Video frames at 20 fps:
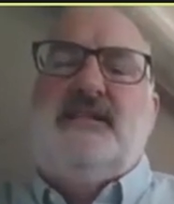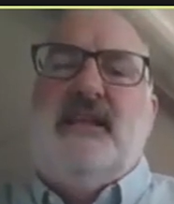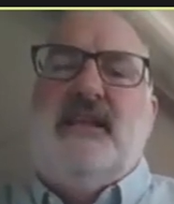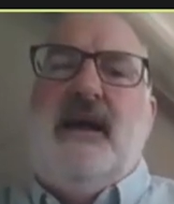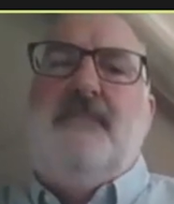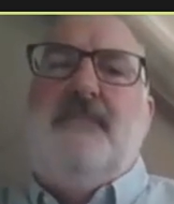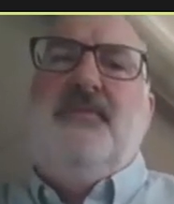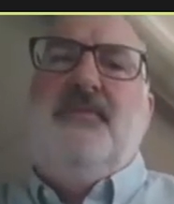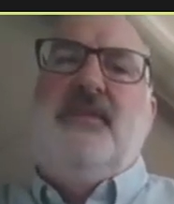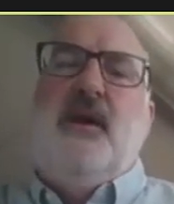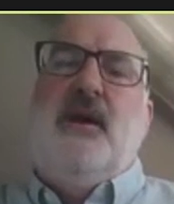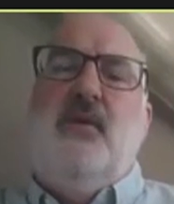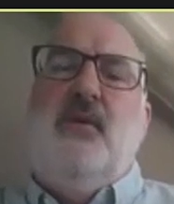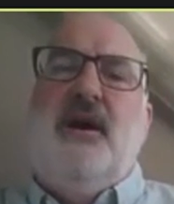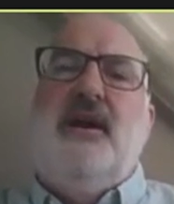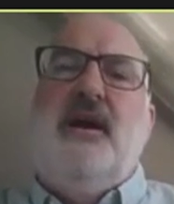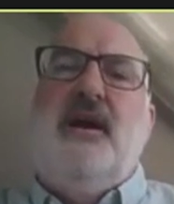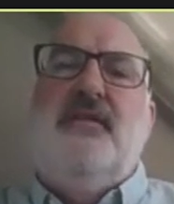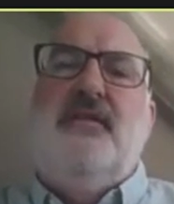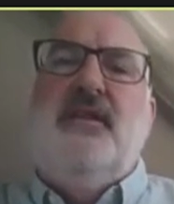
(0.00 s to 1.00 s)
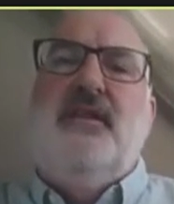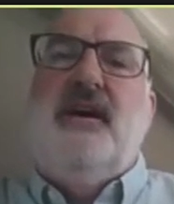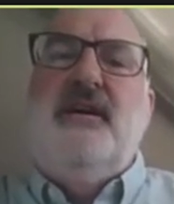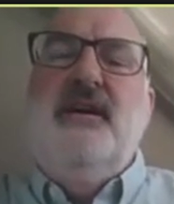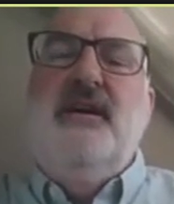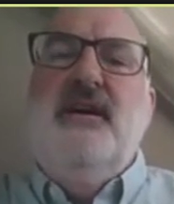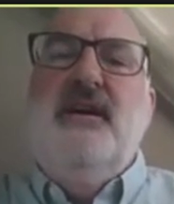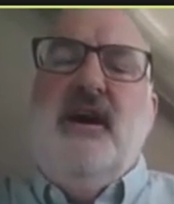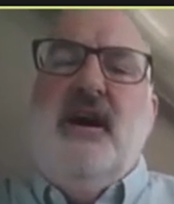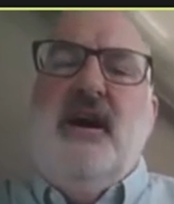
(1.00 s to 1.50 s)
That one on
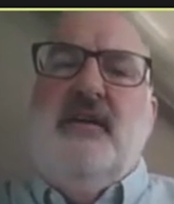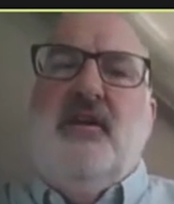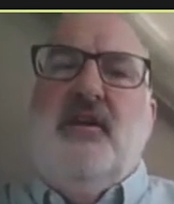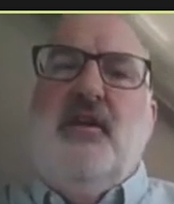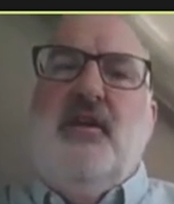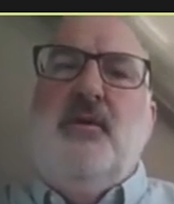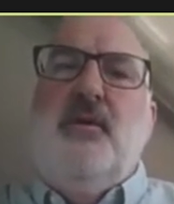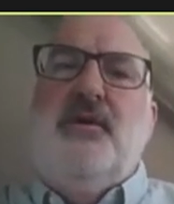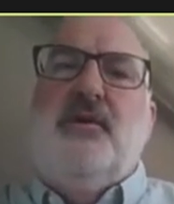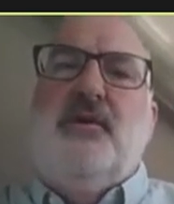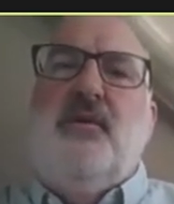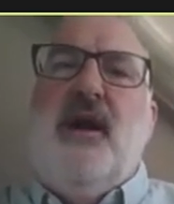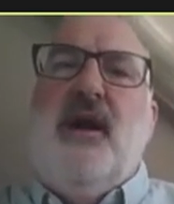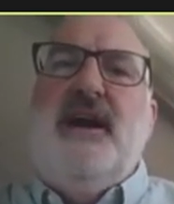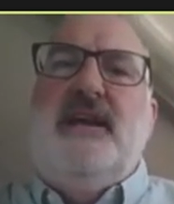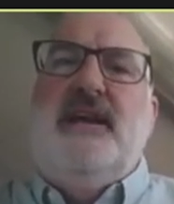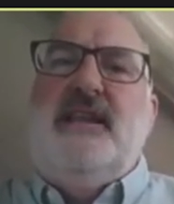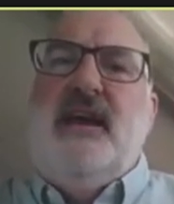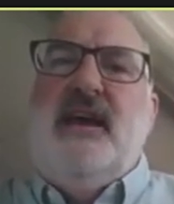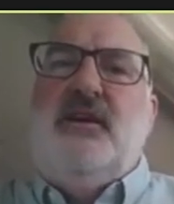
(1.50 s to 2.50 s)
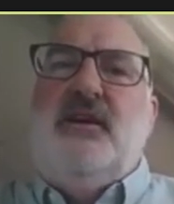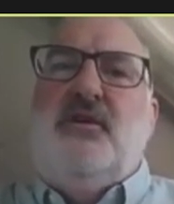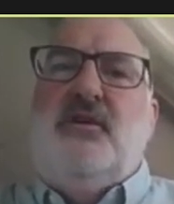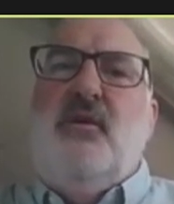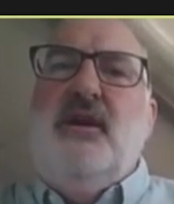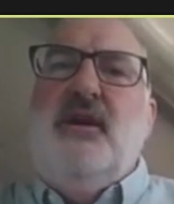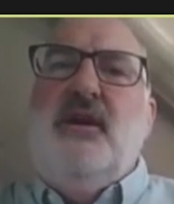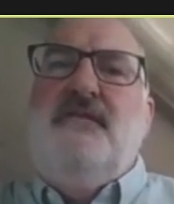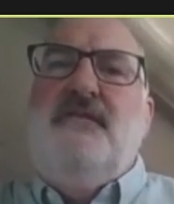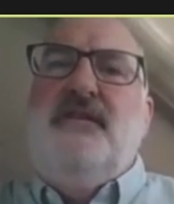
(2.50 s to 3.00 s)
the lower right, that
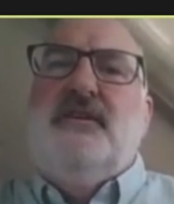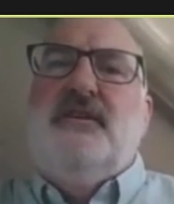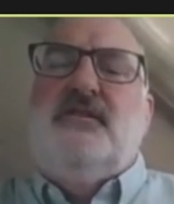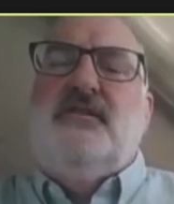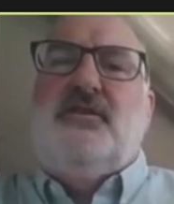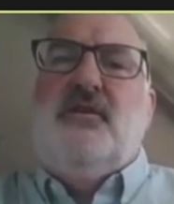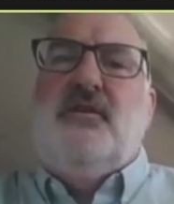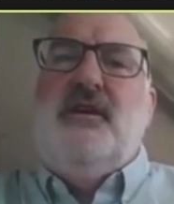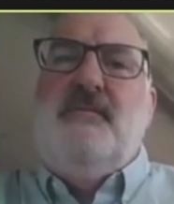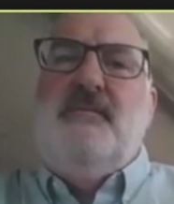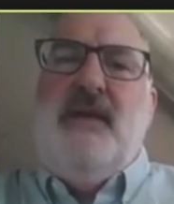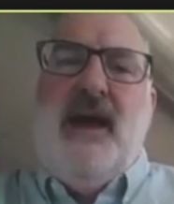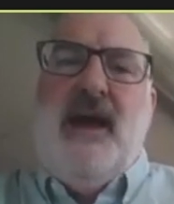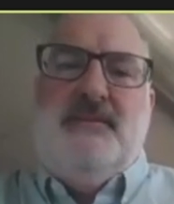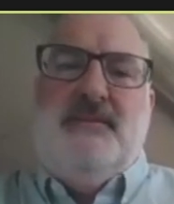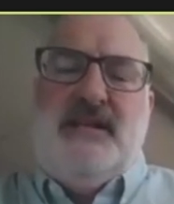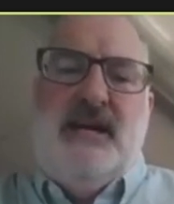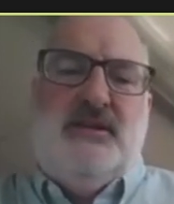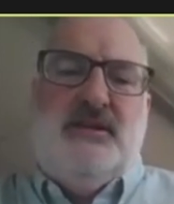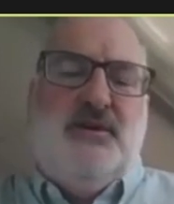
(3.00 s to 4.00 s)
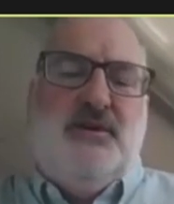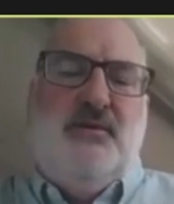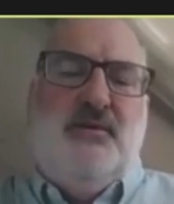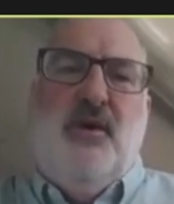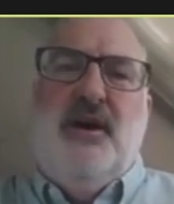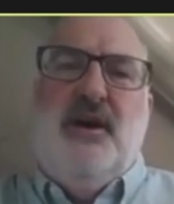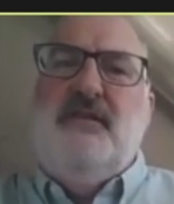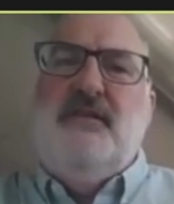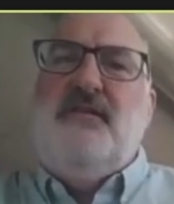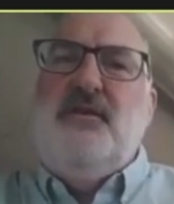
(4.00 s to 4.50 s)
Groinfield story maps, actually
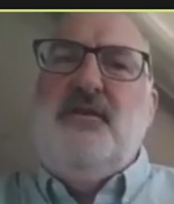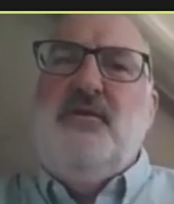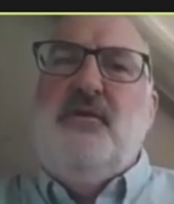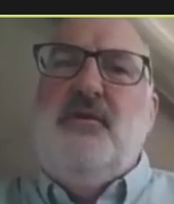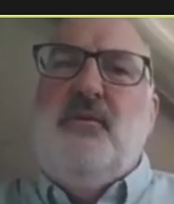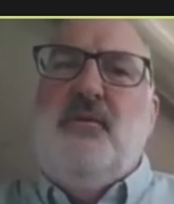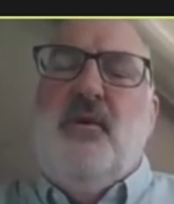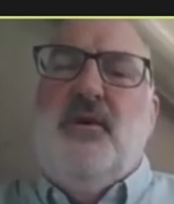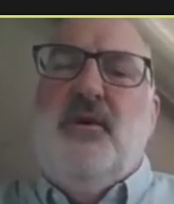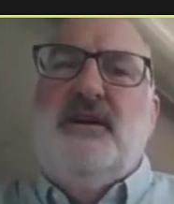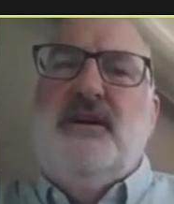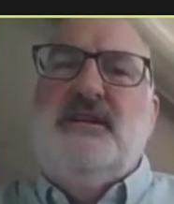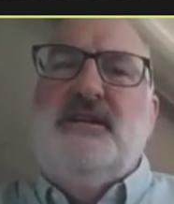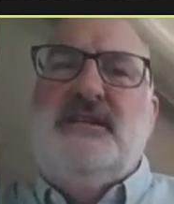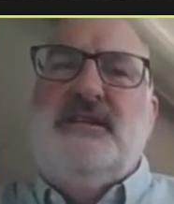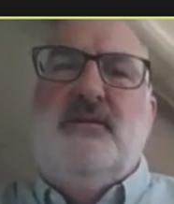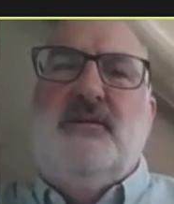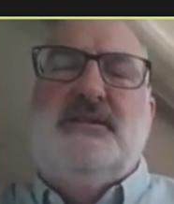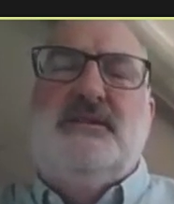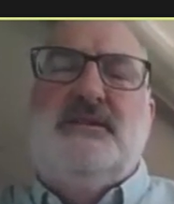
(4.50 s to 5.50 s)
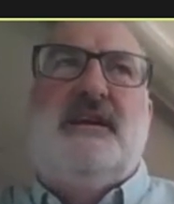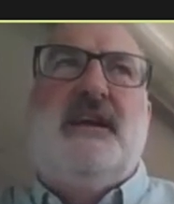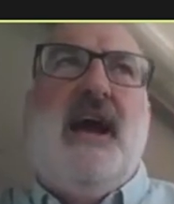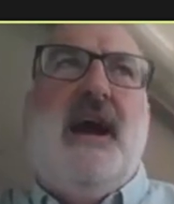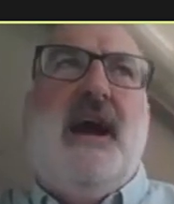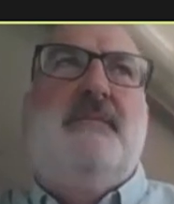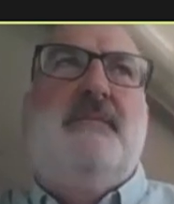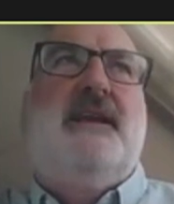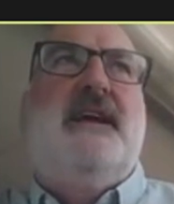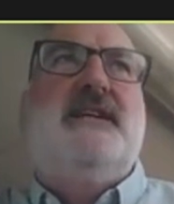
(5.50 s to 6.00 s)
won a few awards, and it was a
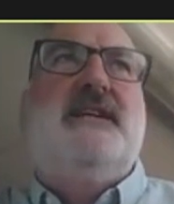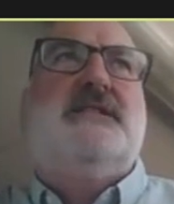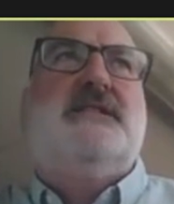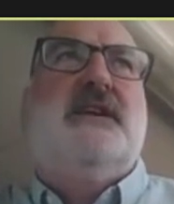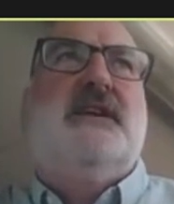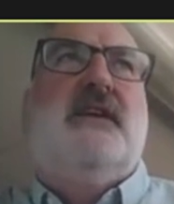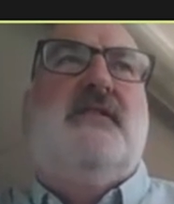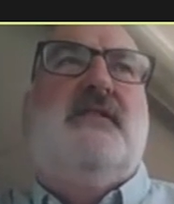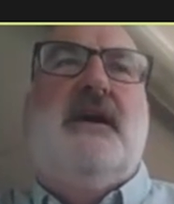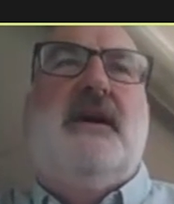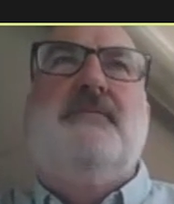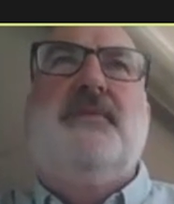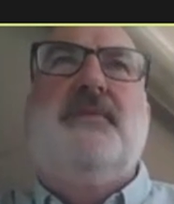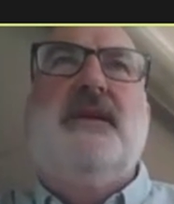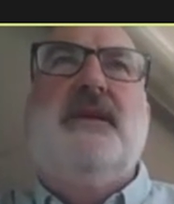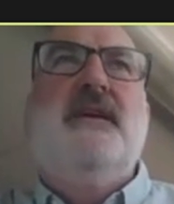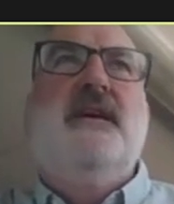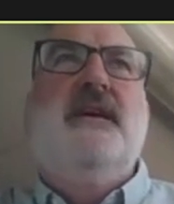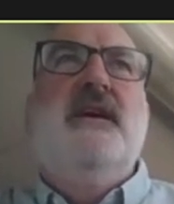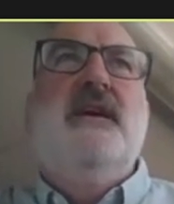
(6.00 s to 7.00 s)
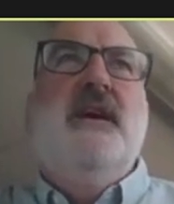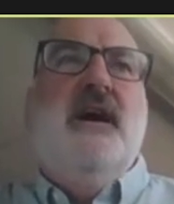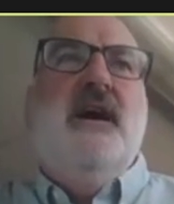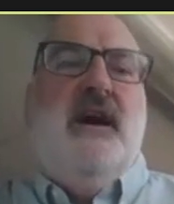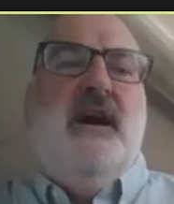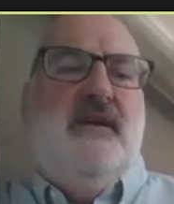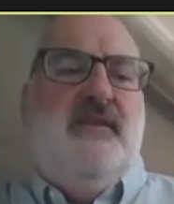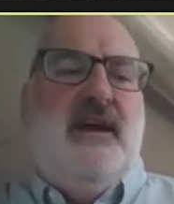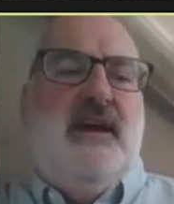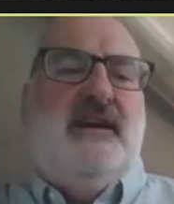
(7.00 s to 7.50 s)
combination of
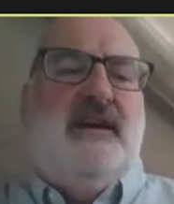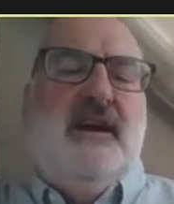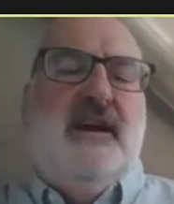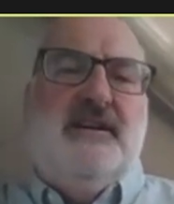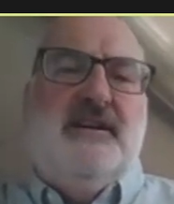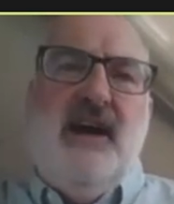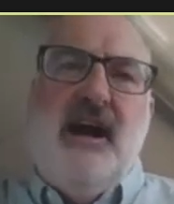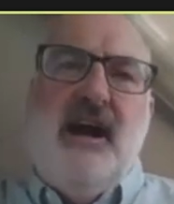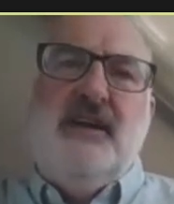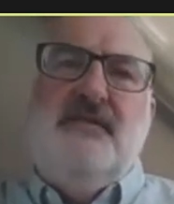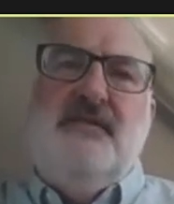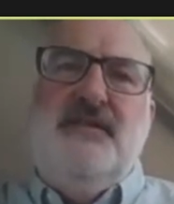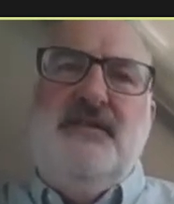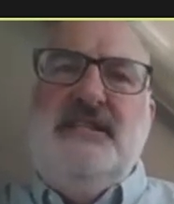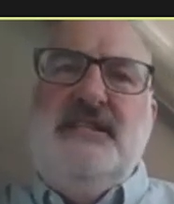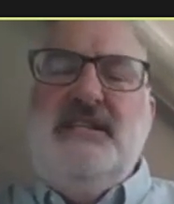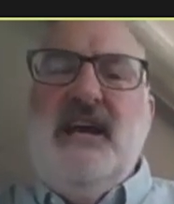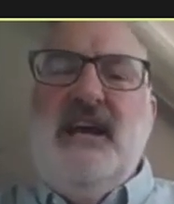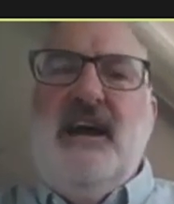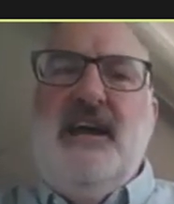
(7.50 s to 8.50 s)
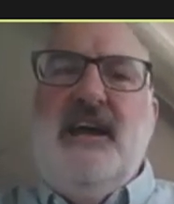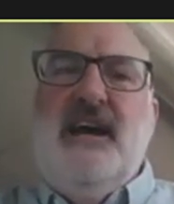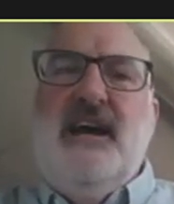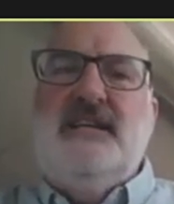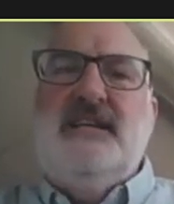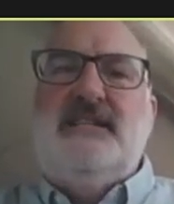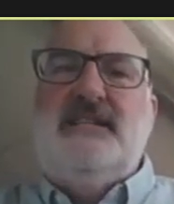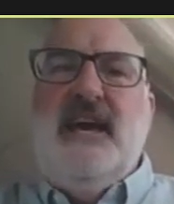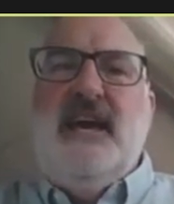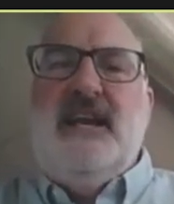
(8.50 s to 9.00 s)
a cartography
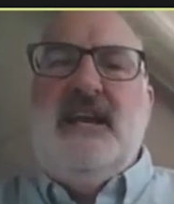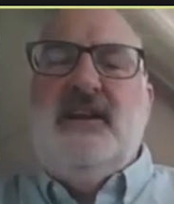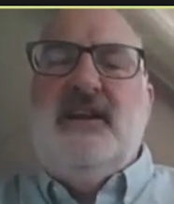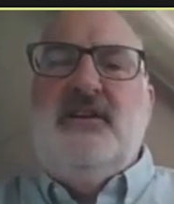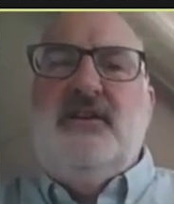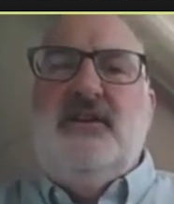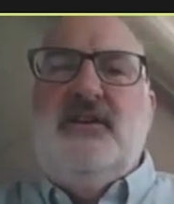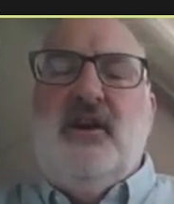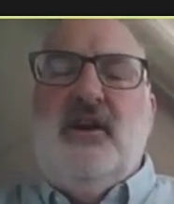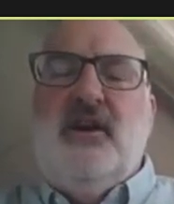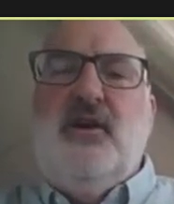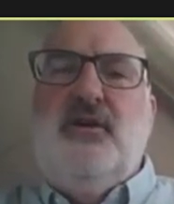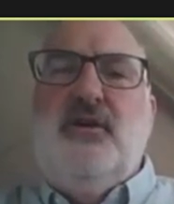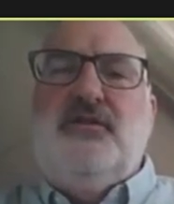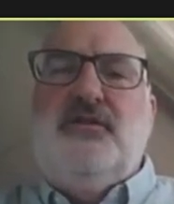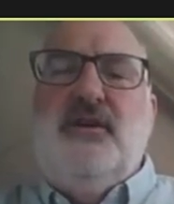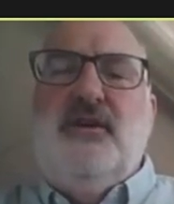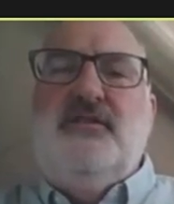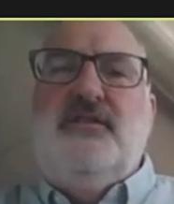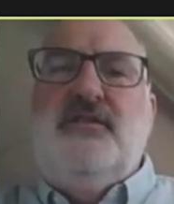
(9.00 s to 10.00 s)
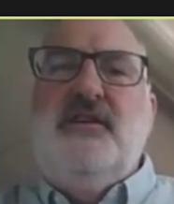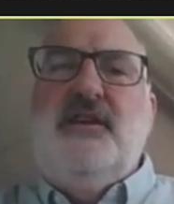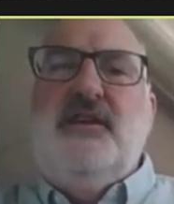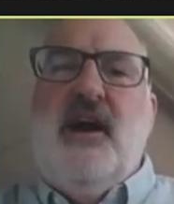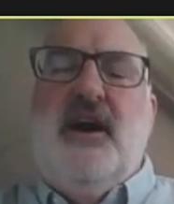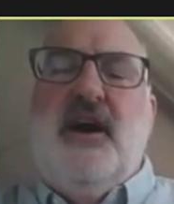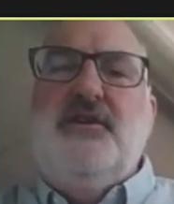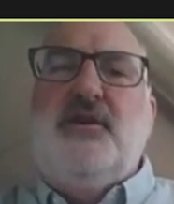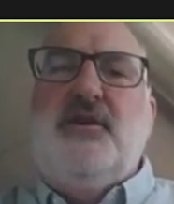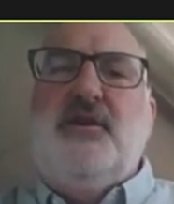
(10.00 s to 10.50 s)
GIS and a coastal engineering
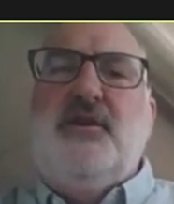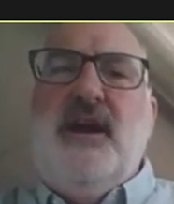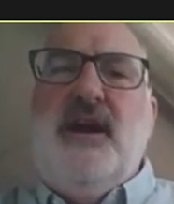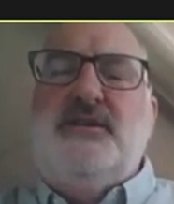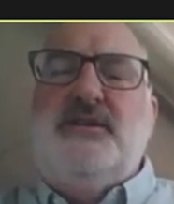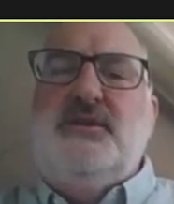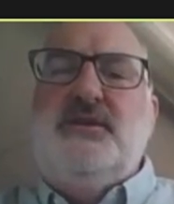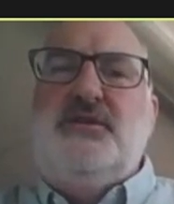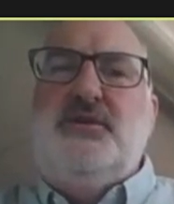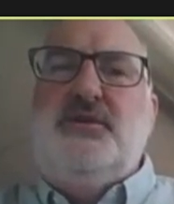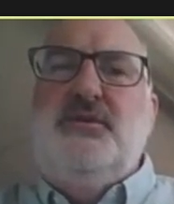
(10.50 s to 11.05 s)
undergraduate